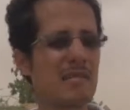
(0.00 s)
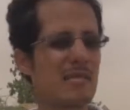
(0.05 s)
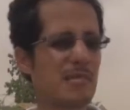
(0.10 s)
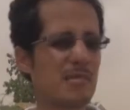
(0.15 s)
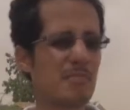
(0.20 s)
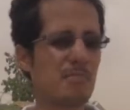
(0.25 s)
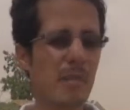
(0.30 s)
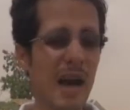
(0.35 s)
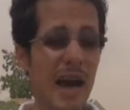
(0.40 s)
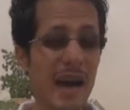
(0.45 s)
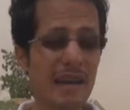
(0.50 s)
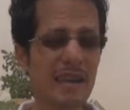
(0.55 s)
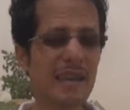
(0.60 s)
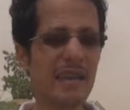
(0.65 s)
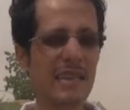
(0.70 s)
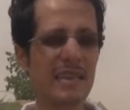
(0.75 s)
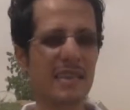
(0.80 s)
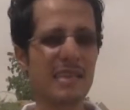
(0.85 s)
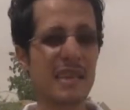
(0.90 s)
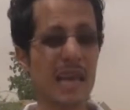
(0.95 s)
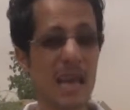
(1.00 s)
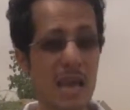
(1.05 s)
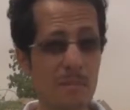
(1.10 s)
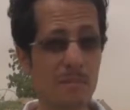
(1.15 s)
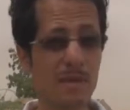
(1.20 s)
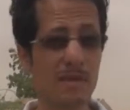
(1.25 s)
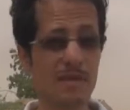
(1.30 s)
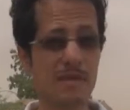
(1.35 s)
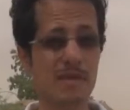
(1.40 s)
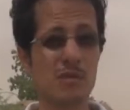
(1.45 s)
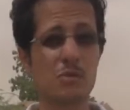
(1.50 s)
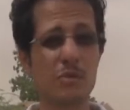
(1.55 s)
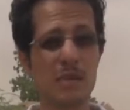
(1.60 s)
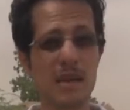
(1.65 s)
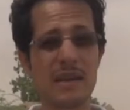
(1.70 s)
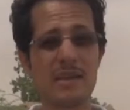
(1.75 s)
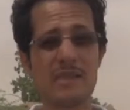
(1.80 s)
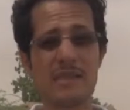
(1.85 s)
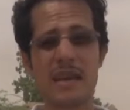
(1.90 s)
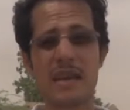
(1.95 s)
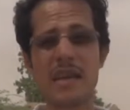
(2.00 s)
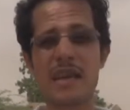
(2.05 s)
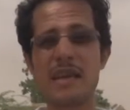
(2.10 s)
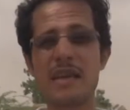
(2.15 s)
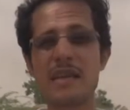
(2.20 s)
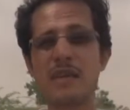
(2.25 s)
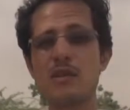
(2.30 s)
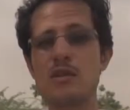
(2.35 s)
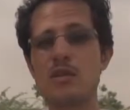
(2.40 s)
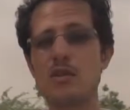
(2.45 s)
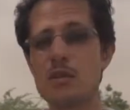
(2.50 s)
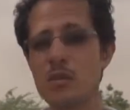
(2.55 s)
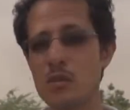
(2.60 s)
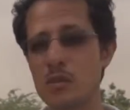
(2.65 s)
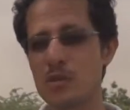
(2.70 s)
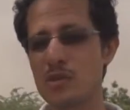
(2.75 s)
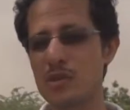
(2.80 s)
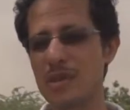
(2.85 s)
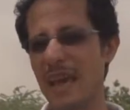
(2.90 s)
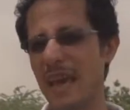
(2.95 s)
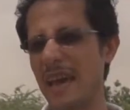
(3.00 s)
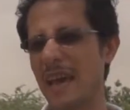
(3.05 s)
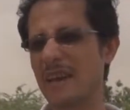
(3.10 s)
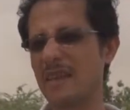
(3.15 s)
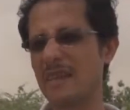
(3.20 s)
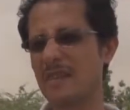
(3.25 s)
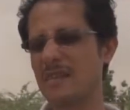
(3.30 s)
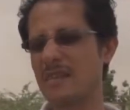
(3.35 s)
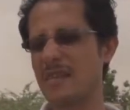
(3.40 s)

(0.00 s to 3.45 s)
market labors, where they lose their